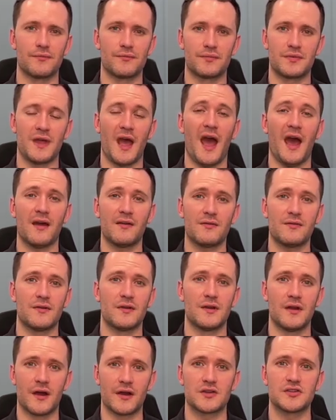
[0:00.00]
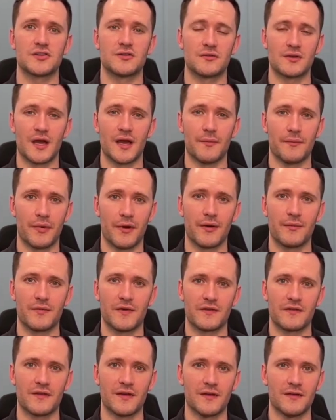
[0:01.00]
tax deduction type
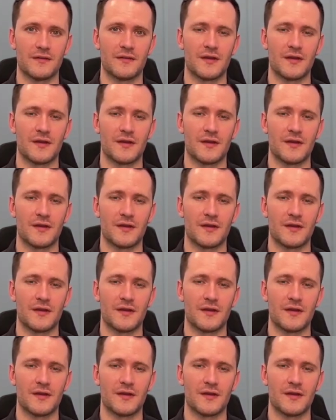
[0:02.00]
purposes.